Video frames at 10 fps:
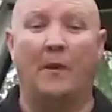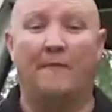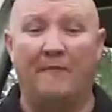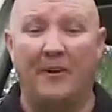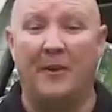we're
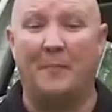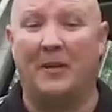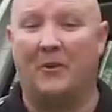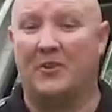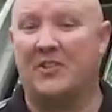very
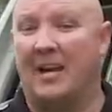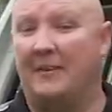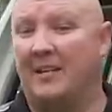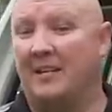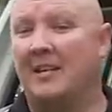big on
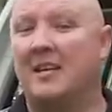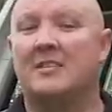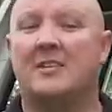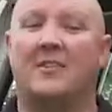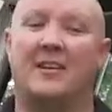safety.
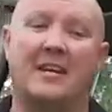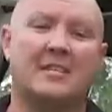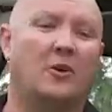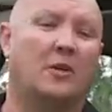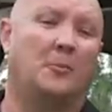So the
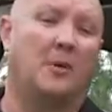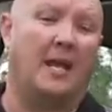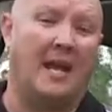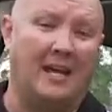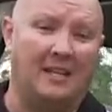next item
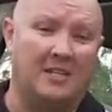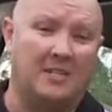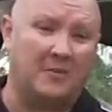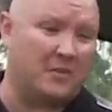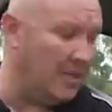on our
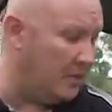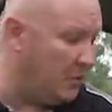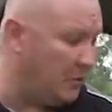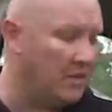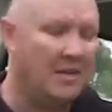list of
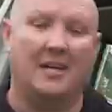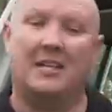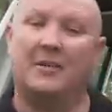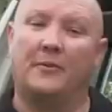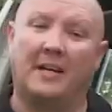essentials
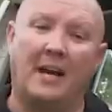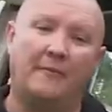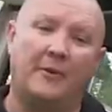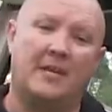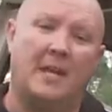is a recovery